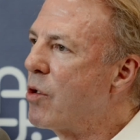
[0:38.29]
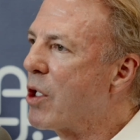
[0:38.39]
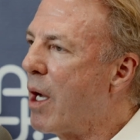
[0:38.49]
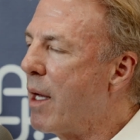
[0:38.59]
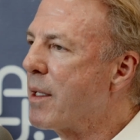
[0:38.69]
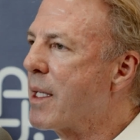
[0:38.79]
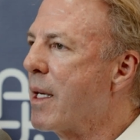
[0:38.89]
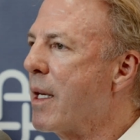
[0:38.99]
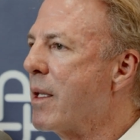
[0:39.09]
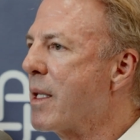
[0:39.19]

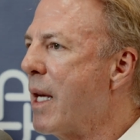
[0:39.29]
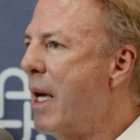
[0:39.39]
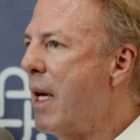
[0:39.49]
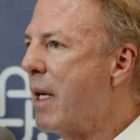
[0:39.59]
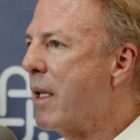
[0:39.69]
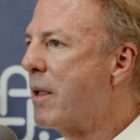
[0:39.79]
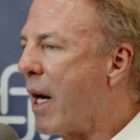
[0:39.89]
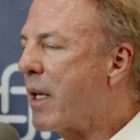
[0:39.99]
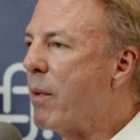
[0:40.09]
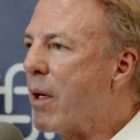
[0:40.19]
Johnson's
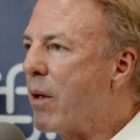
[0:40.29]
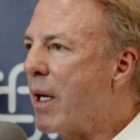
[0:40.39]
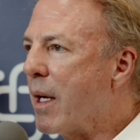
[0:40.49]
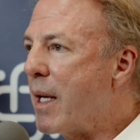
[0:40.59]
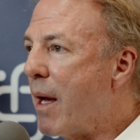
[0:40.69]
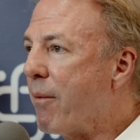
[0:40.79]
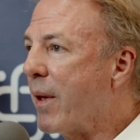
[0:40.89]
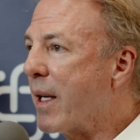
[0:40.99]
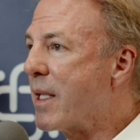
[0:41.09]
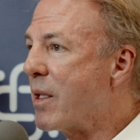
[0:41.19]
documentary on
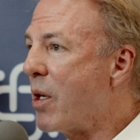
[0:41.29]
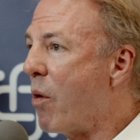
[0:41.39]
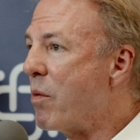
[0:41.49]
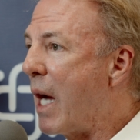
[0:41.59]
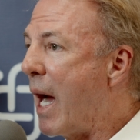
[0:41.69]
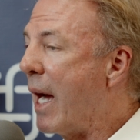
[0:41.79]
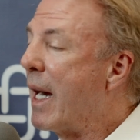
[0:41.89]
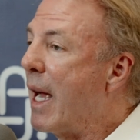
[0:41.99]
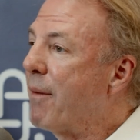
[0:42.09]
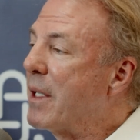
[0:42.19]
Netflix, Don't Die. And
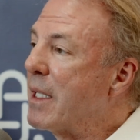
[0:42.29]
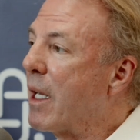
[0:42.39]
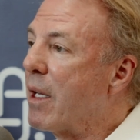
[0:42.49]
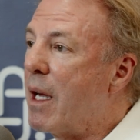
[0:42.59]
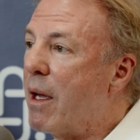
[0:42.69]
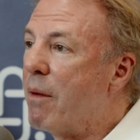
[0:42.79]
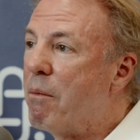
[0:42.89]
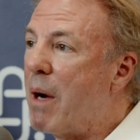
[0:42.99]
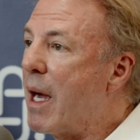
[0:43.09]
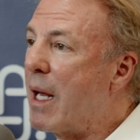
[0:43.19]
I have to tell you,
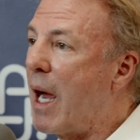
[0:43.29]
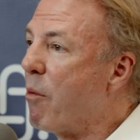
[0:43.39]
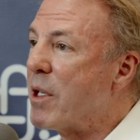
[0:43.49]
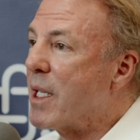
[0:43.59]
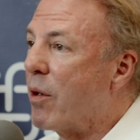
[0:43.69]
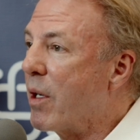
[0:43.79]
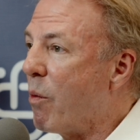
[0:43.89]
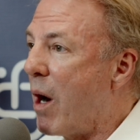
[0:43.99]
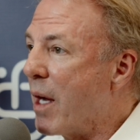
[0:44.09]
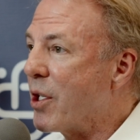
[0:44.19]
I wasn't going to
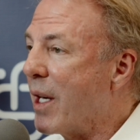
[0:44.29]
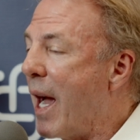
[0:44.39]
watch it.